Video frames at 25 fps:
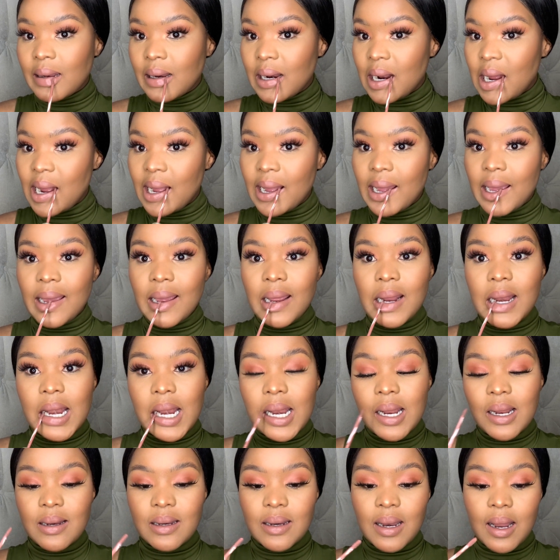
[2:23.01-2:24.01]
Like,
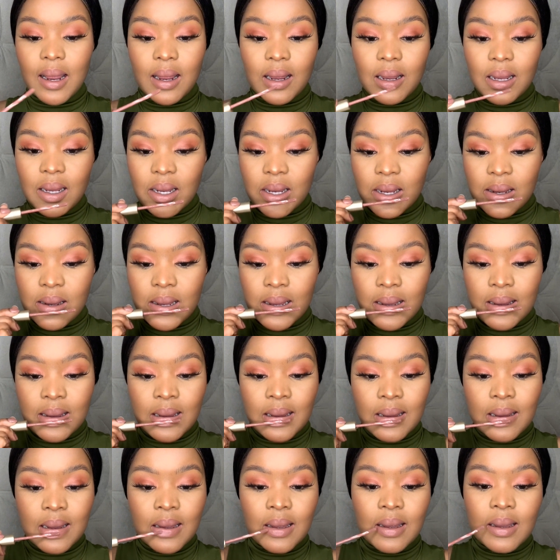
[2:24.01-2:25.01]
any day.
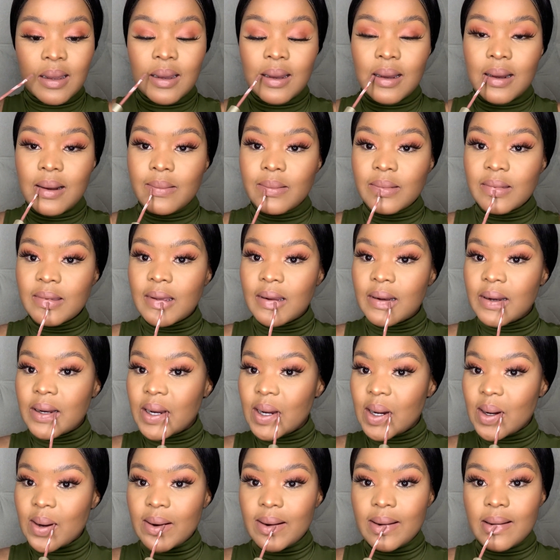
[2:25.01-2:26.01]
I'm that
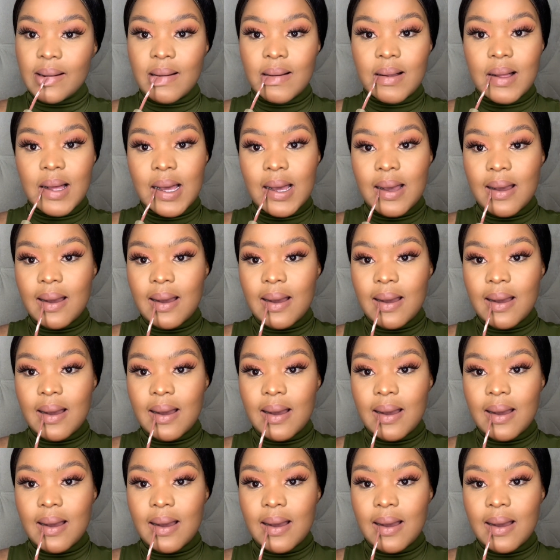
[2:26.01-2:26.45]
girl.